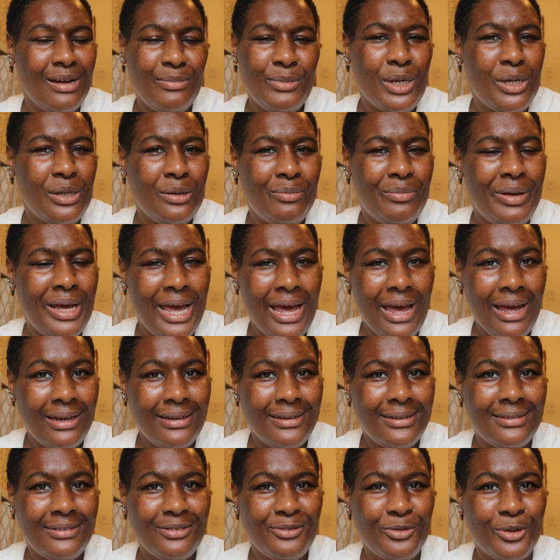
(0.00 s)
Come on
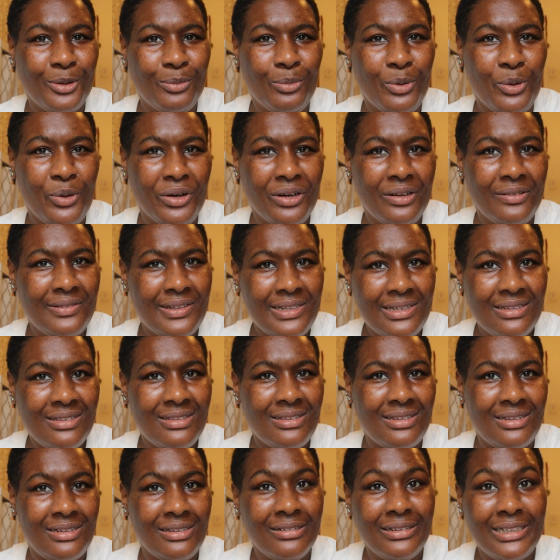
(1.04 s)
back for more of this
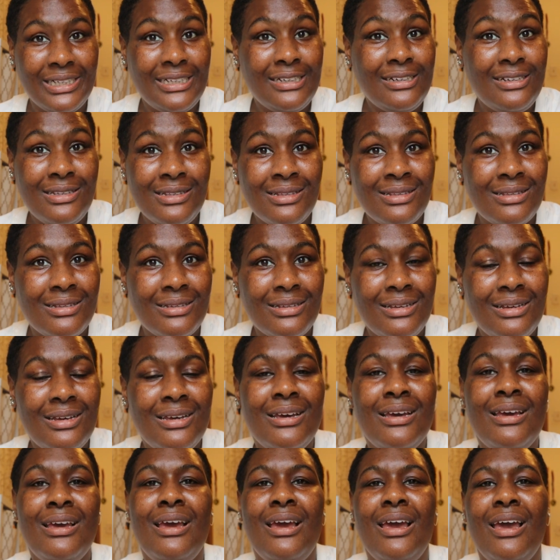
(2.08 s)
series,
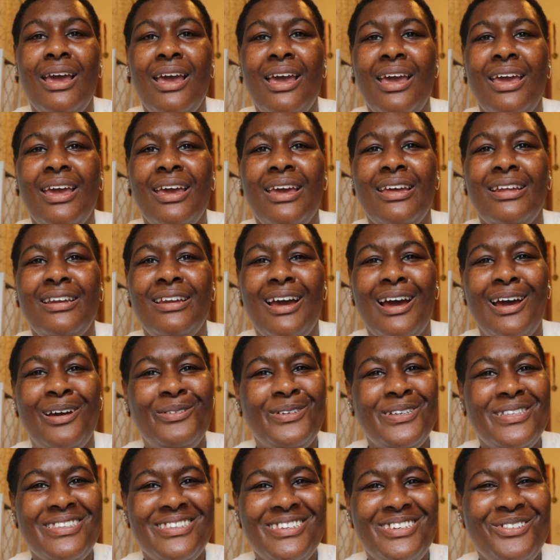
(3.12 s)
and I
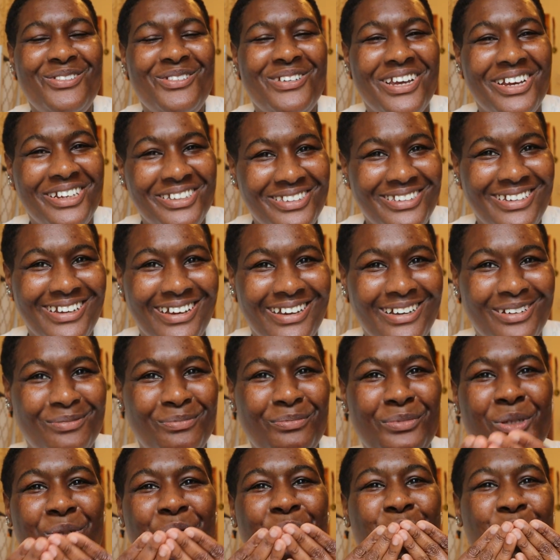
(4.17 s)
will see you next
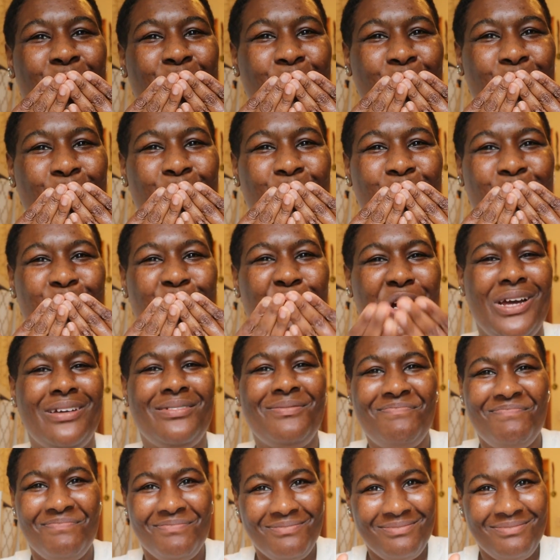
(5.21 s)
time. Mwah.